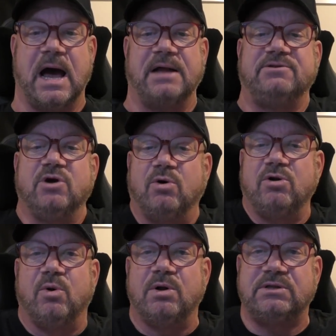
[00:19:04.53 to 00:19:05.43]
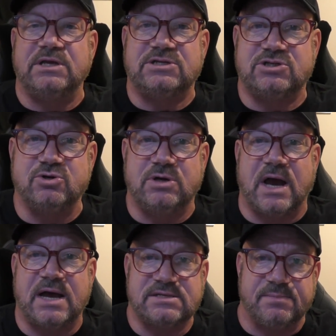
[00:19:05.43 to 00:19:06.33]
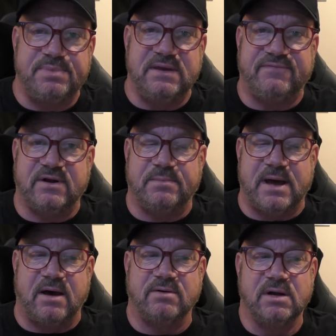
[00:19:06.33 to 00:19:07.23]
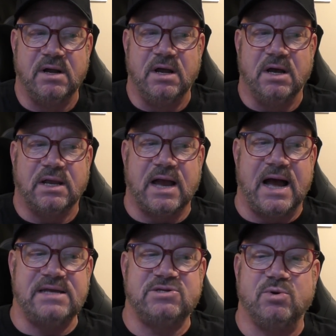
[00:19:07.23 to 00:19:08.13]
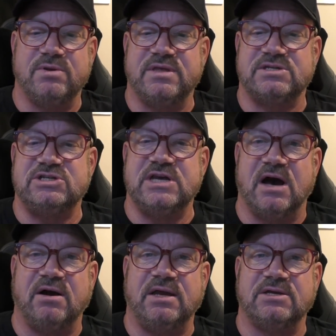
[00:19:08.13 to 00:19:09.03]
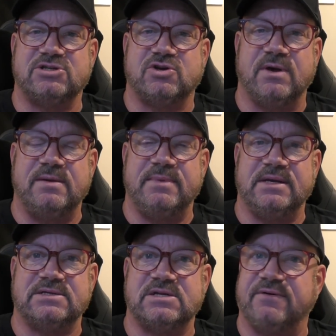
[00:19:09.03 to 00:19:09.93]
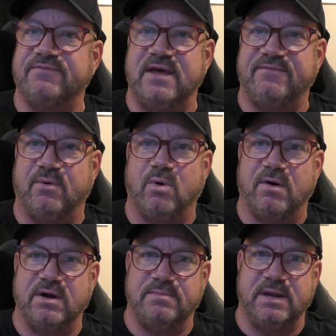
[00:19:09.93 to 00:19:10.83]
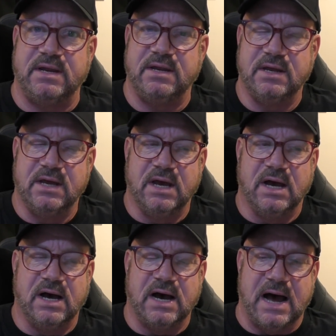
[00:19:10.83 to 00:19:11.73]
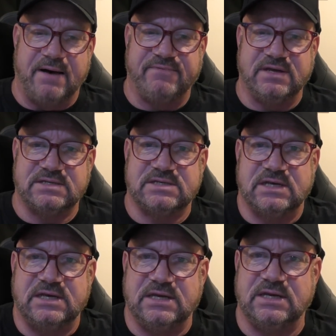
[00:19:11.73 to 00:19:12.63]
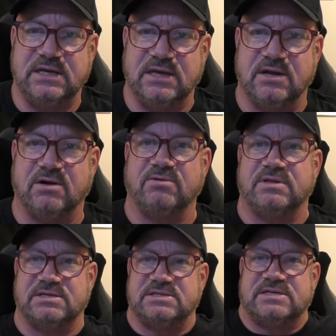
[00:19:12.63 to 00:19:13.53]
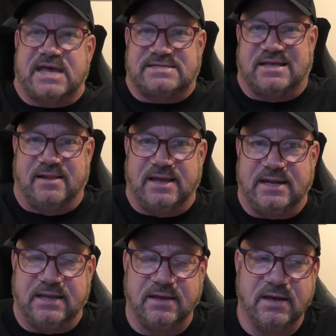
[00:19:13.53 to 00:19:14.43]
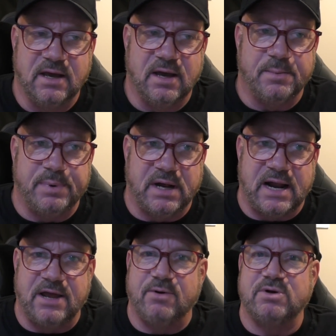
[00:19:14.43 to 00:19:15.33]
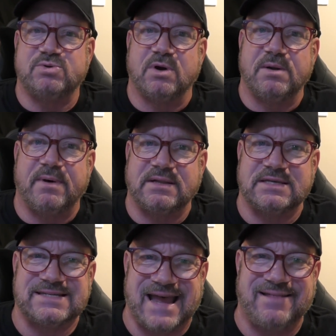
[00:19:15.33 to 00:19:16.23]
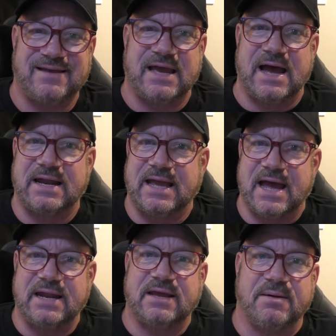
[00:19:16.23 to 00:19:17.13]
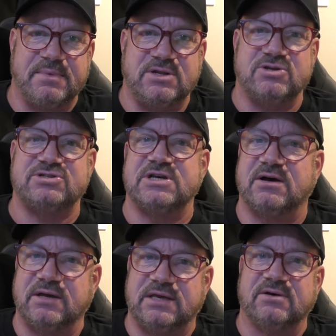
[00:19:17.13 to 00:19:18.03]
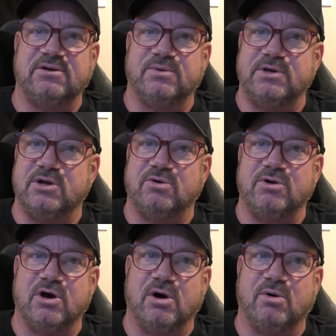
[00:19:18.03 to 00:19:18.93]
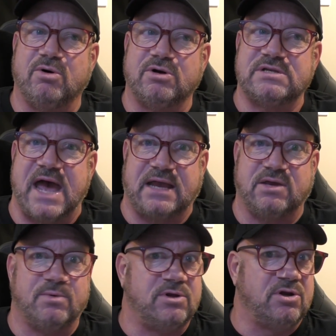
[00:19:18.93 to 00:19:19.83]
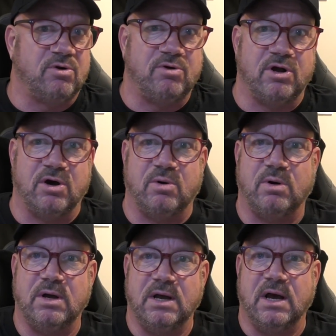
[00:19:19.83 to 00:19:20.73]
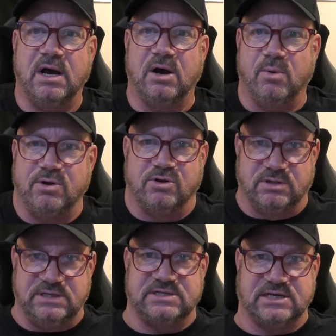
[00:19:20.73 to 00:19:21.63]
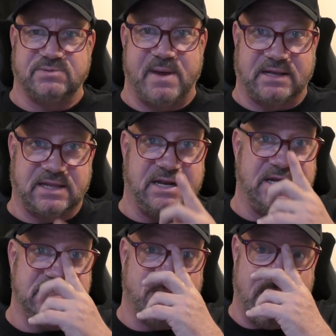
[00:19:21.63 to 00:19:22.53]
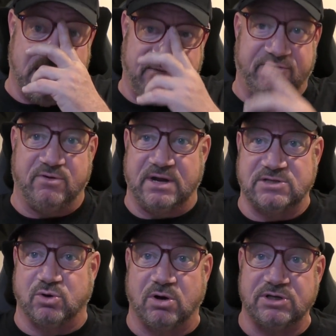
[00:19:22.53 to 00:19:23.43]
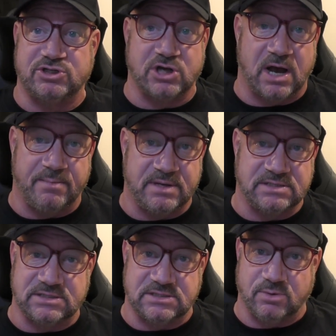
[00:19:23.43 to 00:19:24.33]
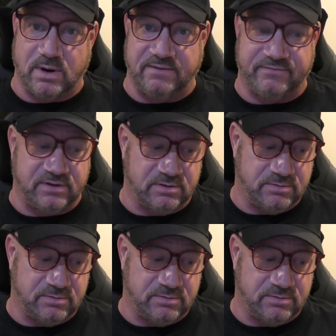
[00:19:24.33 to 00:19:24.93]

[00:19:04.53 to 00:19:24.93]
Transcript: I don't know what these two guys are beefing about. Guys who are this yelling and screaming and stuff never worried me. Uh, obviously, you know, this is escalating. But I always worried about the silent guy, the guy that come into your cell and kill you when you don't know or attack you when you don't know. Uh, when you're least expected. And he's waiting for you, and that's all his job is, is to wait for you.